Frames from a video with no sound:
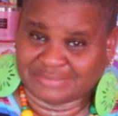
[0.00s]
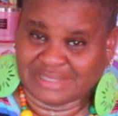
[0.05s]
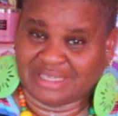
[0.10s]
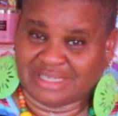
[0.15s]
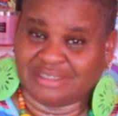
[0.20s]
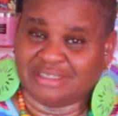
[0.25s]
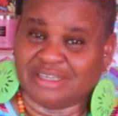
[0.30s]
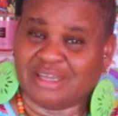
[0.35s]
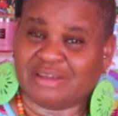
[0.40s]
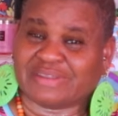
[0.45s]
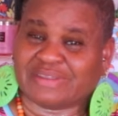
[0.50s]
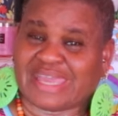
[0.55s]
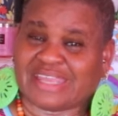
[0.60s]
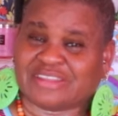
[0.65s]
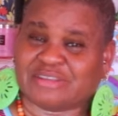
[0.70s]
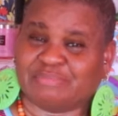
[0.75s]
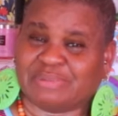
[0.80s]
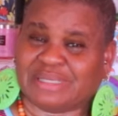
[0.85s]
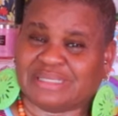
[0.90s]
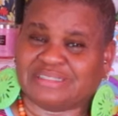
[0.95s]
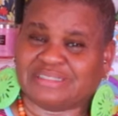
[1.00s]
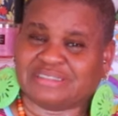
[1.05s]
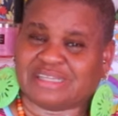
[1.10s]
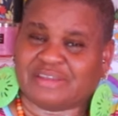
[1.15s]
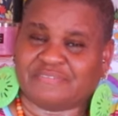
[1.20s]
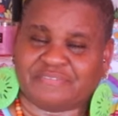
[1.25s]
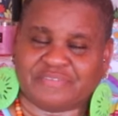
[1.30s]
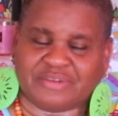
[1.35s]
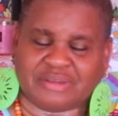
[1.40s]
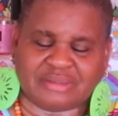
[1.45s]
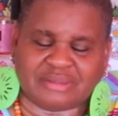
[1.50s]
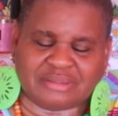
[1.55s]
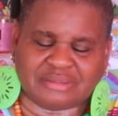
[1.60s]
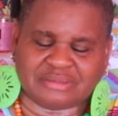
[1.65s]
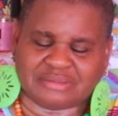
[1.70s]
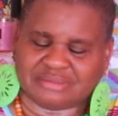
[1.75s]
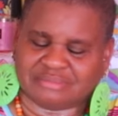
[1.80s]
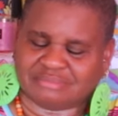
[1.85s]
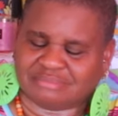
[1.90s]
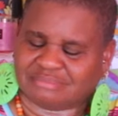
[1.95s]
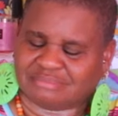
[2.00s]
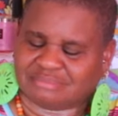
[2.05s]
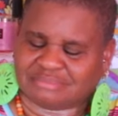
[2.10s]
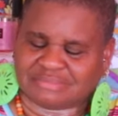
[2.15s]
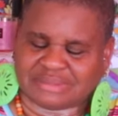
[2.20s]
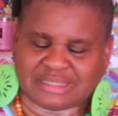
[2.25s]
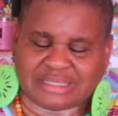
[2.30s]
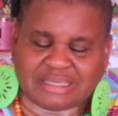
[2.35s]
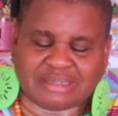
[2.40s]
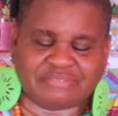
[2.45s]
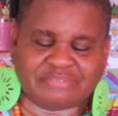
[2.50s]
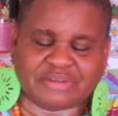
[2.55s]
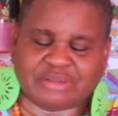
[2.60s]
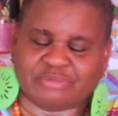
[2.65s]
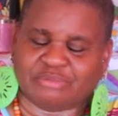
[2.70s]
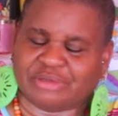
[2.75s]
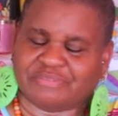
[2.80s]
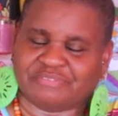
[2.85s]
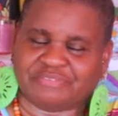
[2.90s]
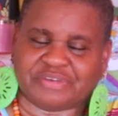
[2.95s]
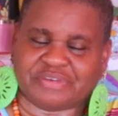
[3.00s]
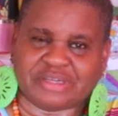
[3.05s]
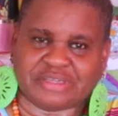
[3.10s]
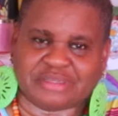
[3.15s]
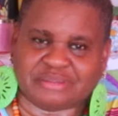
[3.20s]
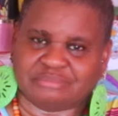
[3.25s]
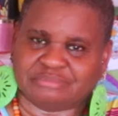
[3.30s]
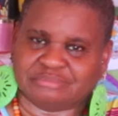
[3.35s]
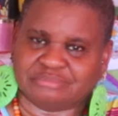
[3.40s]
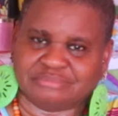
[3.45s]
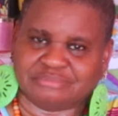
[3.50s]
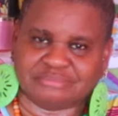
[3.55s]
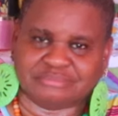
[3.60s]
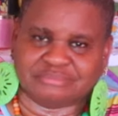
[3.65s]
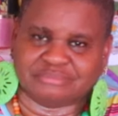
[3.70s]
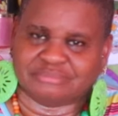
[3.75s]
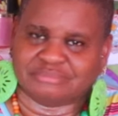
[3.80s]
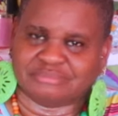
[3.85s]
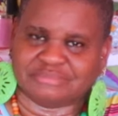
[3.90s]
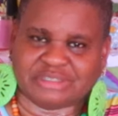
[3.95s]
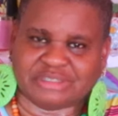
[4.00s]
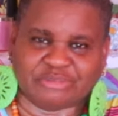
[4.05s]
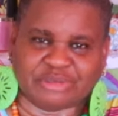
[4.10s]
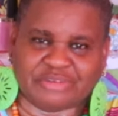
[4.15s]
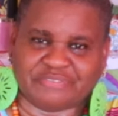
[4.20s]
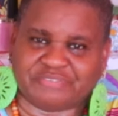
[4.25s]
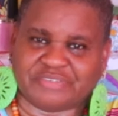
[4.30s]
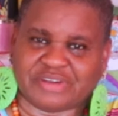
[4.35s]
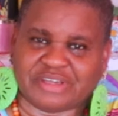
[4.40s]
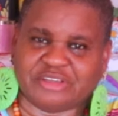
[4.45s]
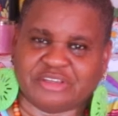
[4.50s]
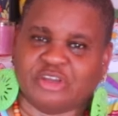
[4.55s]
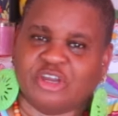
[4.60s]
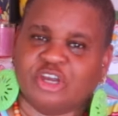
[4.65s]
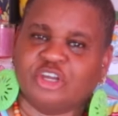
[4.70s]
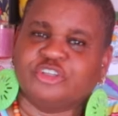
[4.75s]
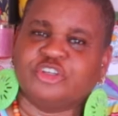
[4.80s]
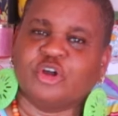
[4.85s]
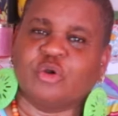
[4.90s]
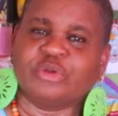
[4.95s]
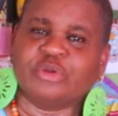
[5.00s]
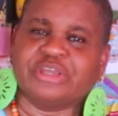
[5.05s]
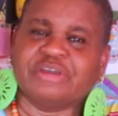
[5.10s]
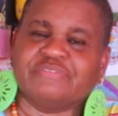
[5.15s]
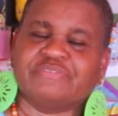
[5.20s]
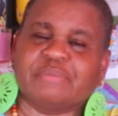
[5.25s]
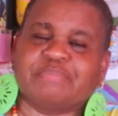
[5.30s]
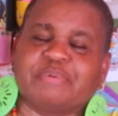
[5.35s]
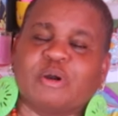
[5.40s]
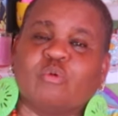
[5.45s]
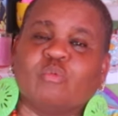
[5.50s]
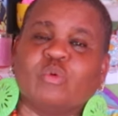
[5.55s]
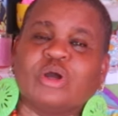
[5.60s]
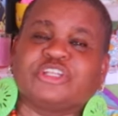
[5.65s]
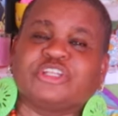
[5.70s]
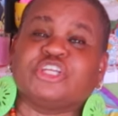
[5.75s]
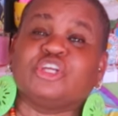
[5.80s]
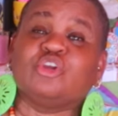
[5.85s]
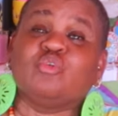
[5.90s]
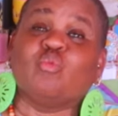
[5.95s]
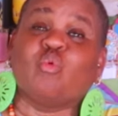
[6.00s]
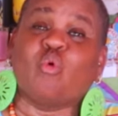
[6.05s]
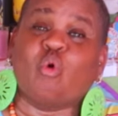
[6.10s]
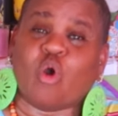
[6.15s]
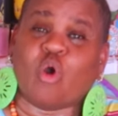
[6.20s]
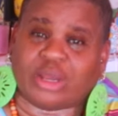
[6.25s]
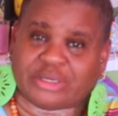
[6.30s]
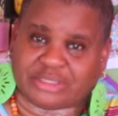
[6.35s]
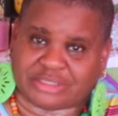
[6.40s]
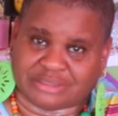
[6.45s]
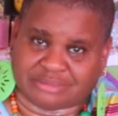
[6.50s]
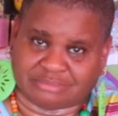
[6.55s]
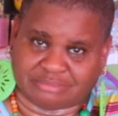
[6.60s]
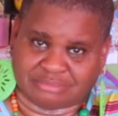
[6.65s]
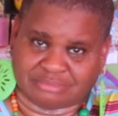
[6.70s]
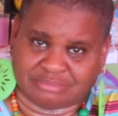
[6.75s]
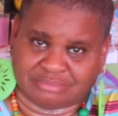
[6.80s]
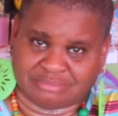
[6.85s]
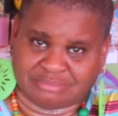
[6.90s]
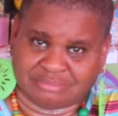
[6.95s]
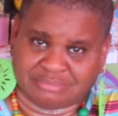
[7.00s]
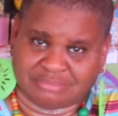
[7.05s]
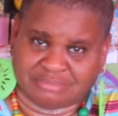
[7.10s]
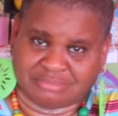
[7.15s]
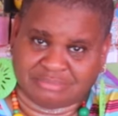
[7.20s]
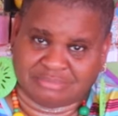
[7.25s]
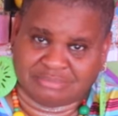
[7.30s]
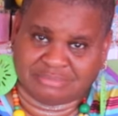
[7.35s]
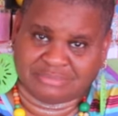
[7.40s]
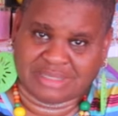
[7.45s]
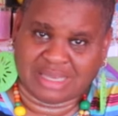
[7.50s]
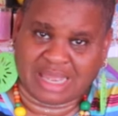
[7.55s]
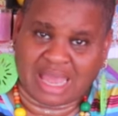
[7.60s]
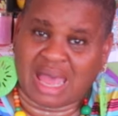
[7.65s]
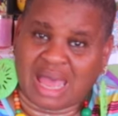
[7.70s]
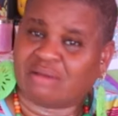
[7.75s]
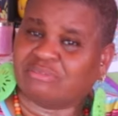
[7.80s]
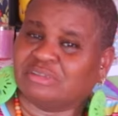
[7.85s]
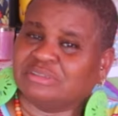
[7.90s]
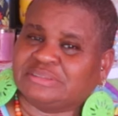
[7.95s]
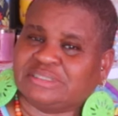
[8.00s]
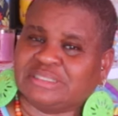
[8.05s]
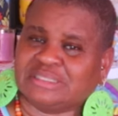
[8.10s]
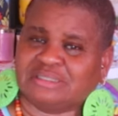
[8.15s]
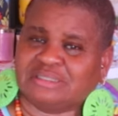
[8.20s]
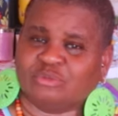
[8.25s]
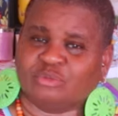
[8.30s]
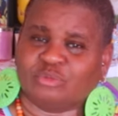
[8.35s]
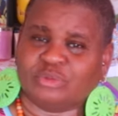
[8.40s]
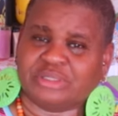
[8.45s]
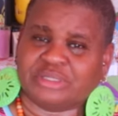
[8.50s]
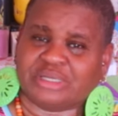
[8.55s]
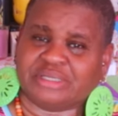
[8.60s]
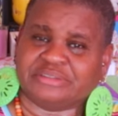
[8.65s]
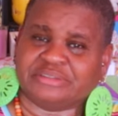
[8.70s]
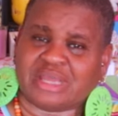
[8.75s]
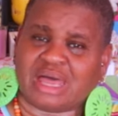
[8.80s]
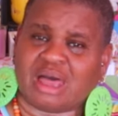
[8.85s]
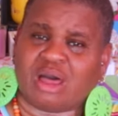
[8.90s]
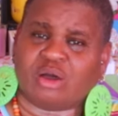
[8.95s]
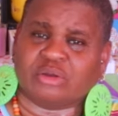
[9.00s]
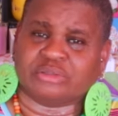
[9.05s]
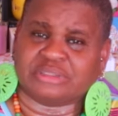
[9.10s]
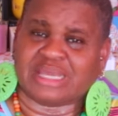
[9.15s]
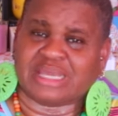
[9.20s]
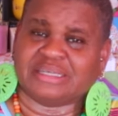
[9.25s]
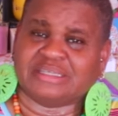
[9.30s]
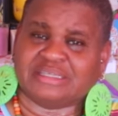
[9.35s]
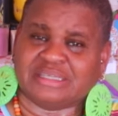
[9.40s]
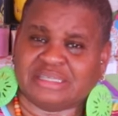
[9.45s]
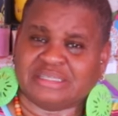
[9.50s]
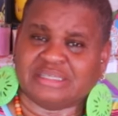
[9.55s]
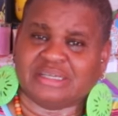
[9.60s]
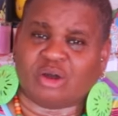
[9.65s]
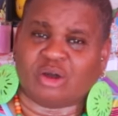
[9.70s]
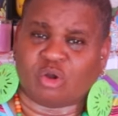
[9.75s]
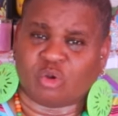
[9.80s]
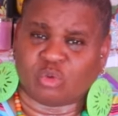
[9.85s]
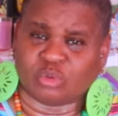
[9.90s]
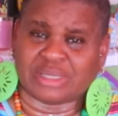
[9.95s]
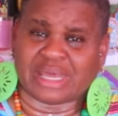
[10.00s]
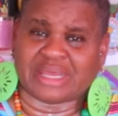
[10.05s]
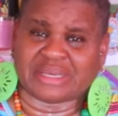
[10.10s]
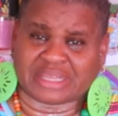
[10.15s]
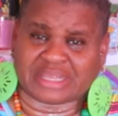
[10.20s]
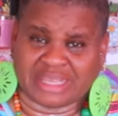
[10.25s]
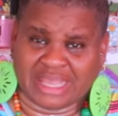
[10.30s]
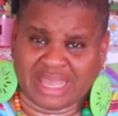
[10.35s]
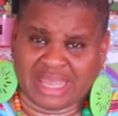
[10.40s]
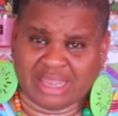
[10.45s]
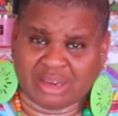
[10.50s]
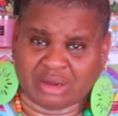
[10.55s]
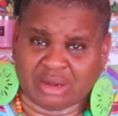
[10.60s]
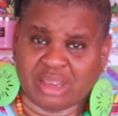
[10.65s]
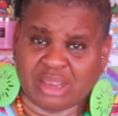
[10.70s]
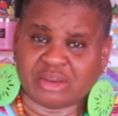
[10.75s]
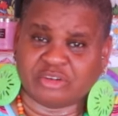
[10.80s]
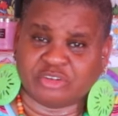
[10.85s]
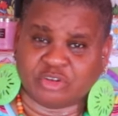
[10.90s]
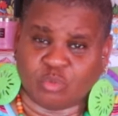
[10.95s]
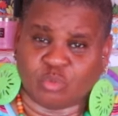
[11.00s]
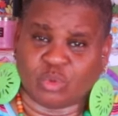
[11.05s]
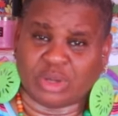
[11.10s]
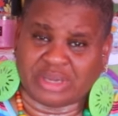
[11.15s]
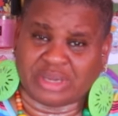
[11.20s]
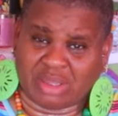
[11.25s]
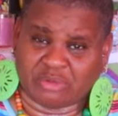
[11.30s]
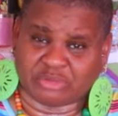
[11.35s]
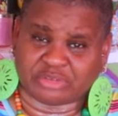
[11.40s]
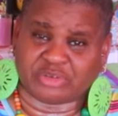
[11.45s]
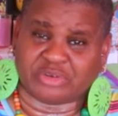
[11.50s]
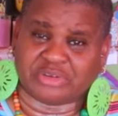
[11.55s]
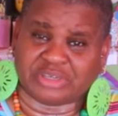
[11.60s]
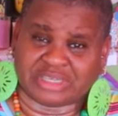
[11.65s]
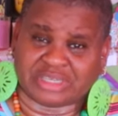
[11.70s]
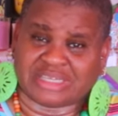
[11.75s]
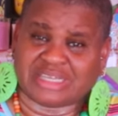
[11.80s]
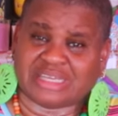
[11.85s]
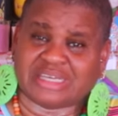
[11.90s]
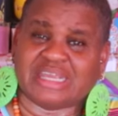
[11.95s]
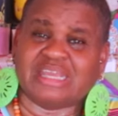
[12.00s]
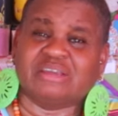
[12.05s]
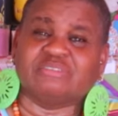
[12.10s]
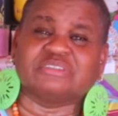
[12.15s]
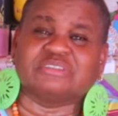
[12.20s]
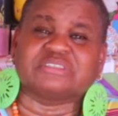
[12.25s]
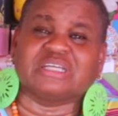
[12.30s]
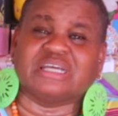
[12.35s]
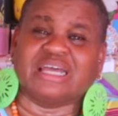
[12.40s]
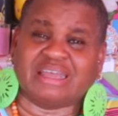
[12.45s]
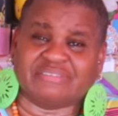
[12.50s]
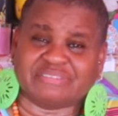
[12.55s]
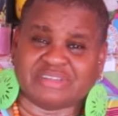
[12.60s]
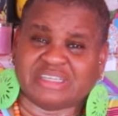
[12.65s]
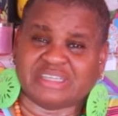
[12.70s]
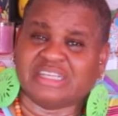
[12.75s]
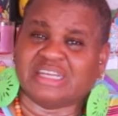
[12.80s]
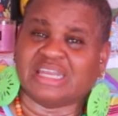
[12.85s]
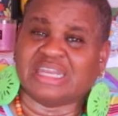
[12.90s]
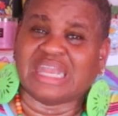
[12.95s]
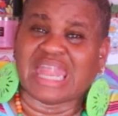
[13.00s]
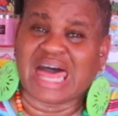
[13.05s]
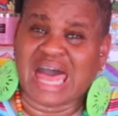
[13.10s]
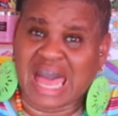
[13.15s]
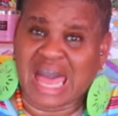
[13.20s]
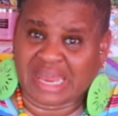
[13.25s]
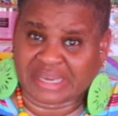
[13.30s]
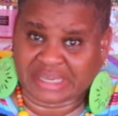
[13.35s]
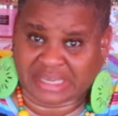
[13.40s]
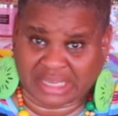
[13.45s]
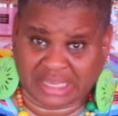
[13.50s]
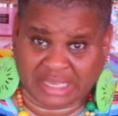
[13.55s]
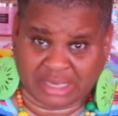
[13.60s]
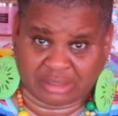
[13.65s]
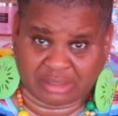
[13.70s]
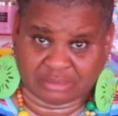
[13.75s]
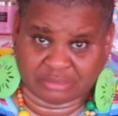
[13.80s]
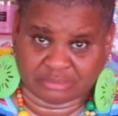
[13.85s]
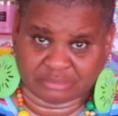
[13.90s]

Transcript: Love, catching blessings, say Phyllis. It wasn't for you. It wasn't for you. Don't give up on what you want. I was dealing with a dog that needed a whole lot of care. The one I was going to get, it was going to have to need a lot of care.